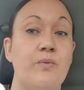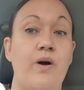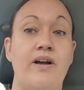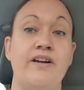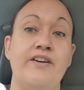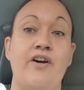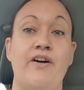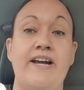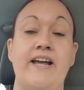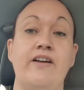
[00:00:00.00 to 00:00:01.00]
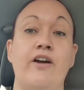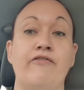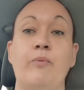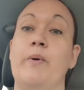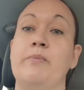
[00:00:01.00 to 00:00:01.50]
to work at night and
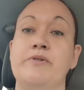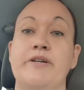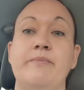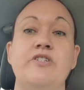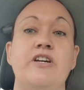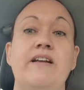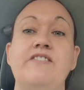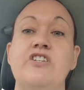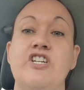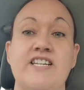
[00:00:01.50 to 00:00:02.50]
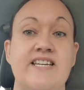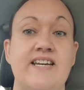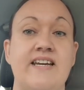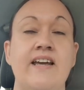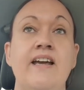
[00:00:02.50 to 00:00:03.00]
over in Wimbledon, and she lived in
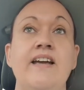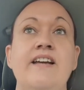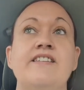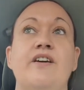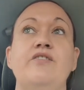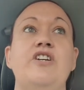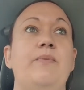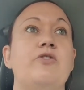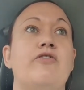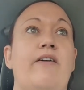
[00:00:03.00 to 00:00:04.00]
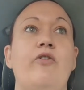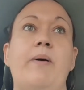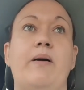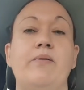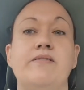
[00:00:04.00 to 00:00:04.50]
Chiswick, so she would travel
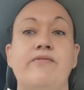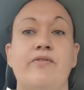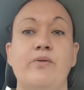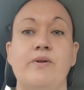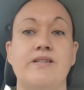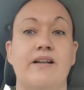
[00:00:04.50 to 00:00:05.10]
backwards and forwards.